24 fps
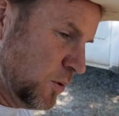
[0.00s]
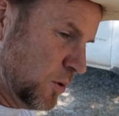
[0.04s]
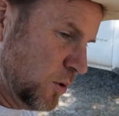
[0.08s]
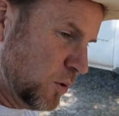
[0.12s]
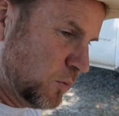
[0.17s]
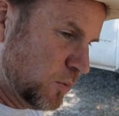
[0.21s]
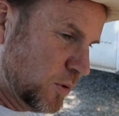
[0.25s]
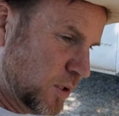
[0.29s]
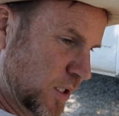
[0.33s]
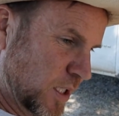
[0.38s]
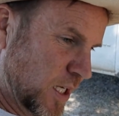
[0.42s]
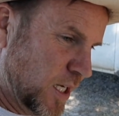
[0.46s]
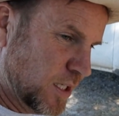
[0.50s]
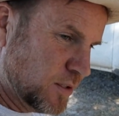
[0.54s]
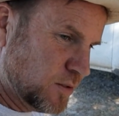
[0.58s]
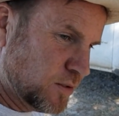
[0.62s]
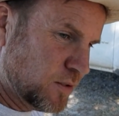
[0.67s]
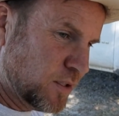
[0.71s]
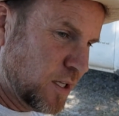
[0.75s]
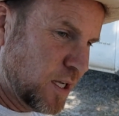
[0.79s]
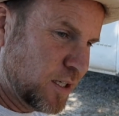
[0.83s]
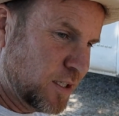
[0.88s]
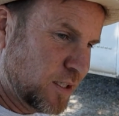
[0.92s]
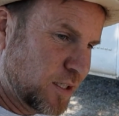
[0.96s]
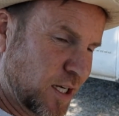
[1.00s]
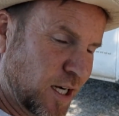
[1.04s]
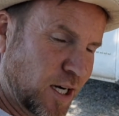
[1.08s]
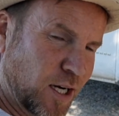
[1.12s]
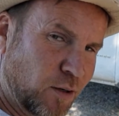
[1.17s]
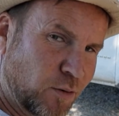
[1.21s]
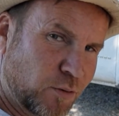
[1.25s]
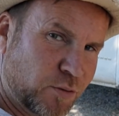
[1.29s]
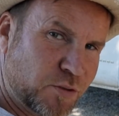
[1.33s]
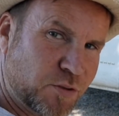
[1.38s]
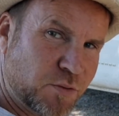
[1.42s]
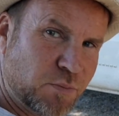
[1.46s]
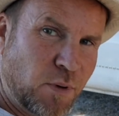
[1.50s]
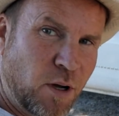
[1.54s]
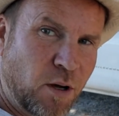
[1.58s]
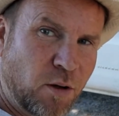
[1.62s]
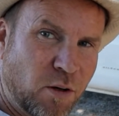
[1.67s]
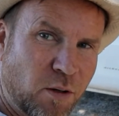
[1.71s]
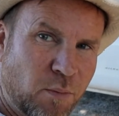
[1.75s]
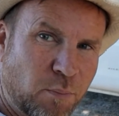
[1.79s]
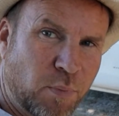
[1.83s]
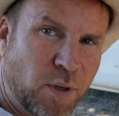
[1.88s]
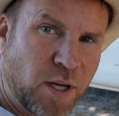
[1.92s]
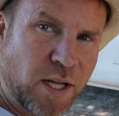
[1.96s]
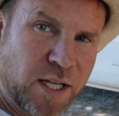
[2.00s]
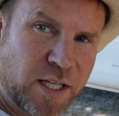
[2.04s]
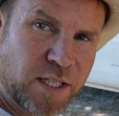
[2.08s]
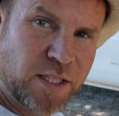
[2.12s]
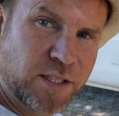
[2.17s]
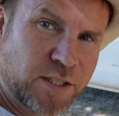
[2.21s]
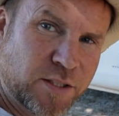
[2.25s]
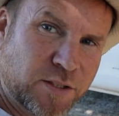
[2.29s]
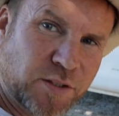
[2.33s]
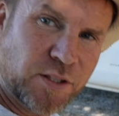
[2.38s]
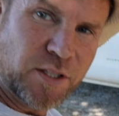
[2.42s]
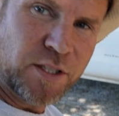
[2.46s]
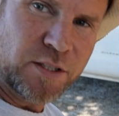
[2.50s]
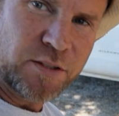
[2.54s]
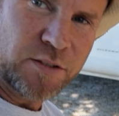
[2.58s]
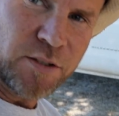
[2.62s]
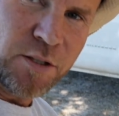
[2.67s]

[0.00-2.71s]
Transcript: don't realize exactly how small a blade these things